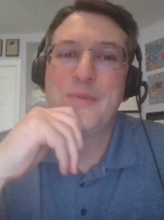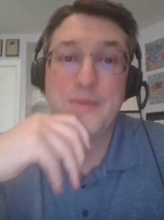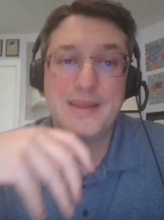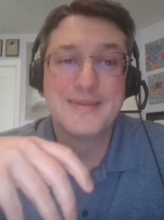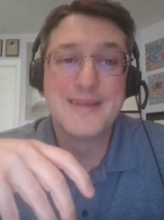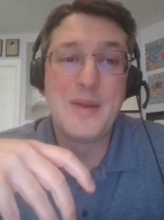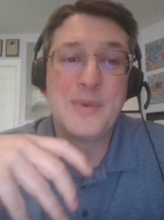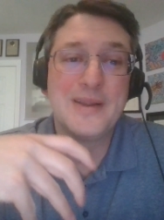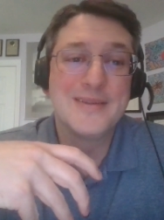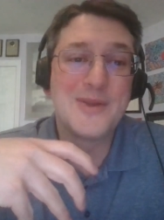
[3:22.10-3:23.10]
the
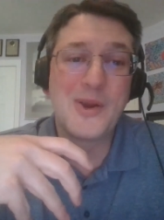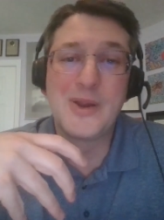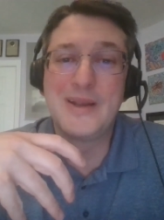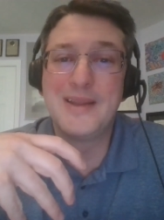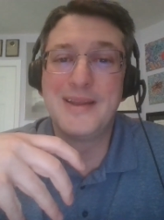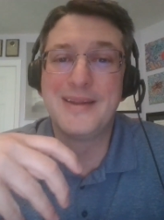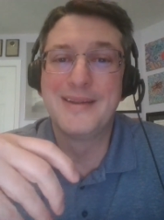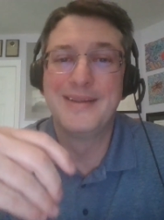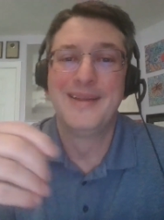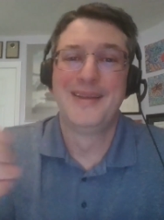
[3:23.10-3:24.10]
insomnia is
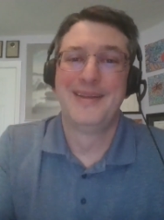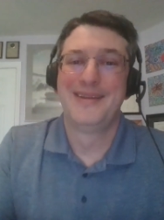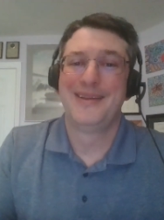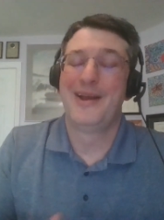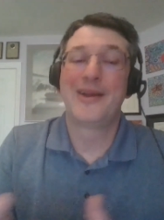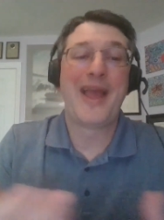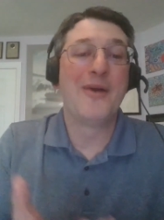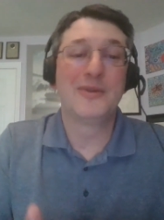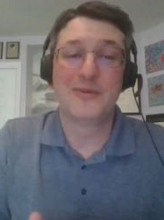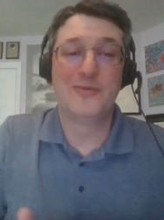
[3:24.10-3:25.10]
already
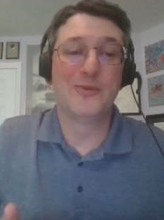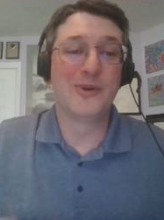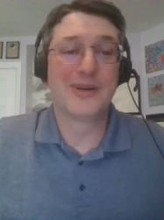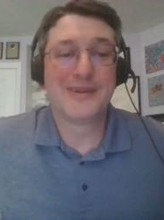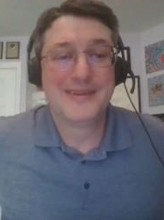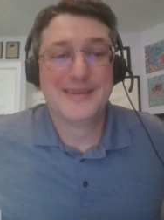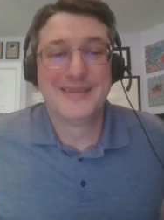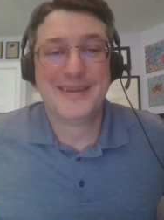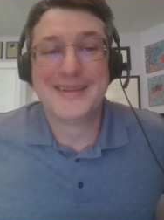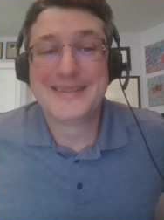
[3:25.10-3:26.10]
accounted for,
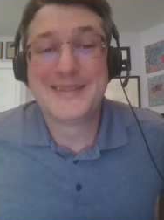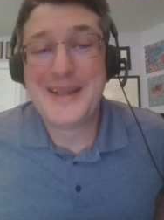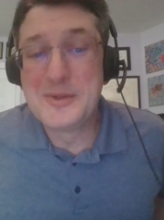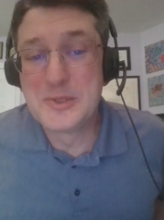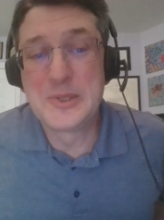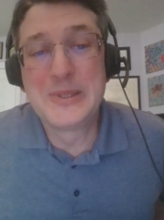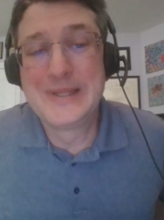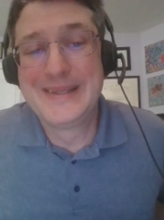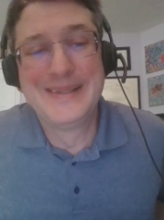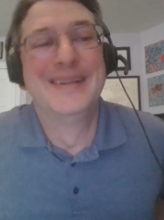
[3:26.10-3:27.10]

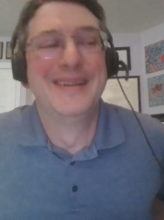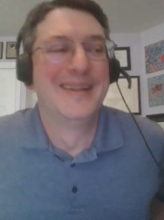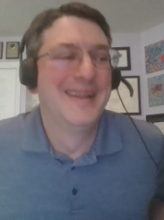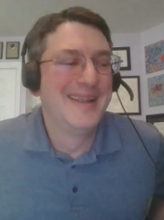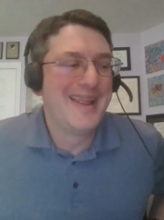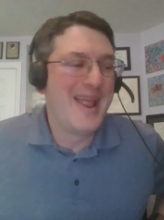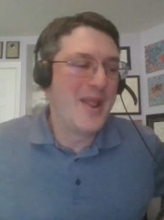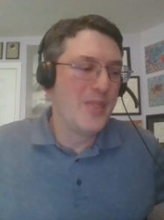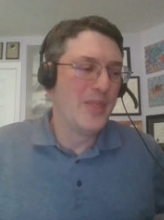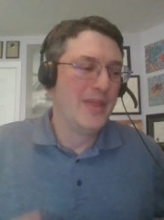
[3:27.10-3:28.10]
essentially,
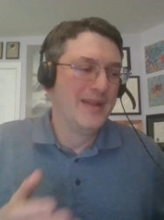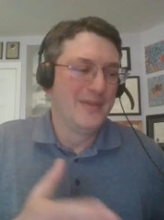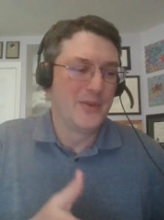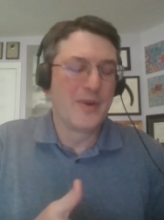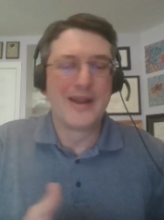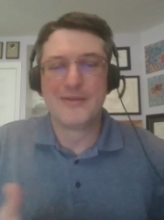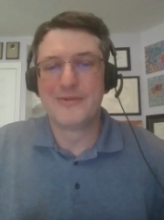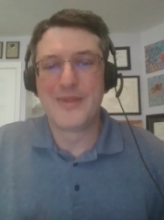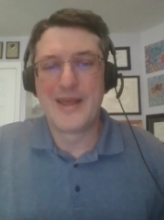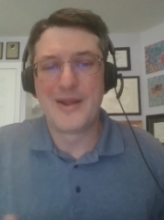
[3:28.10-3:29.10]
in the rating
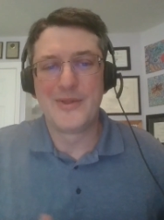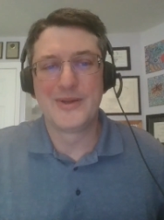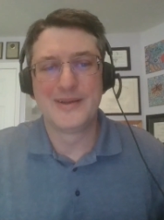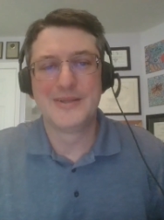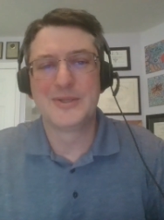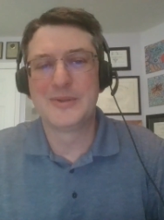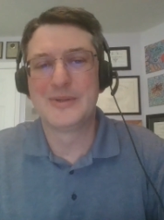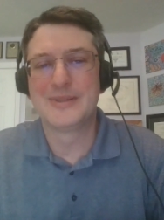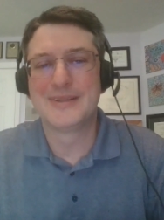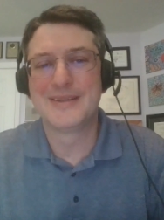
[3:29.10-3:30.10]
for that other condition,
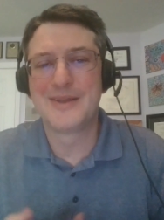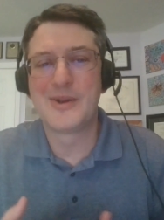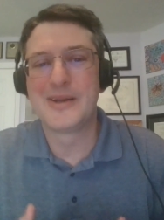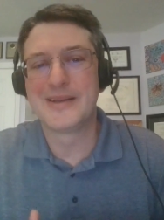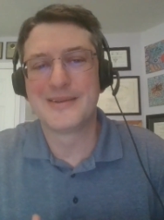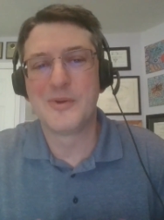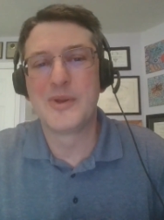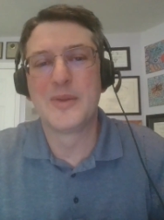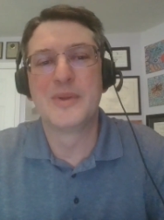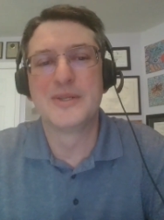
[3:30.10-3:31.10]
or that's already
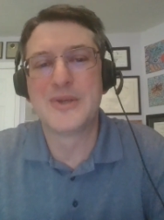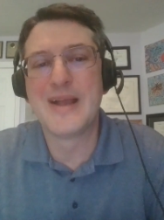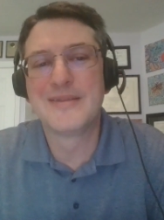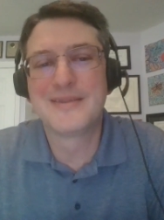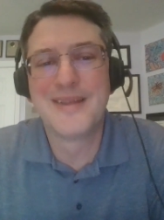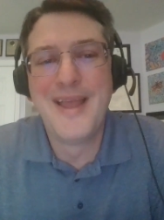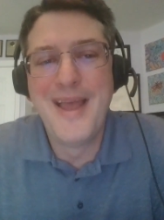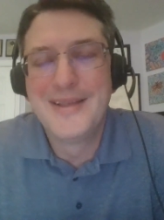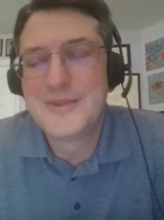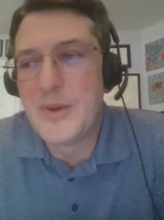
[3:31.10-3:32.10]
going to be addressed.
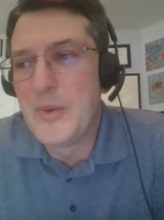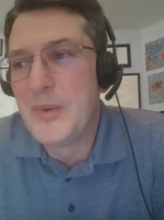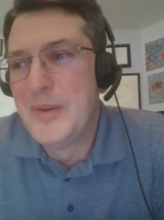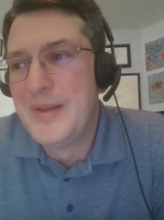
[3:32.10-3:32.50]
So,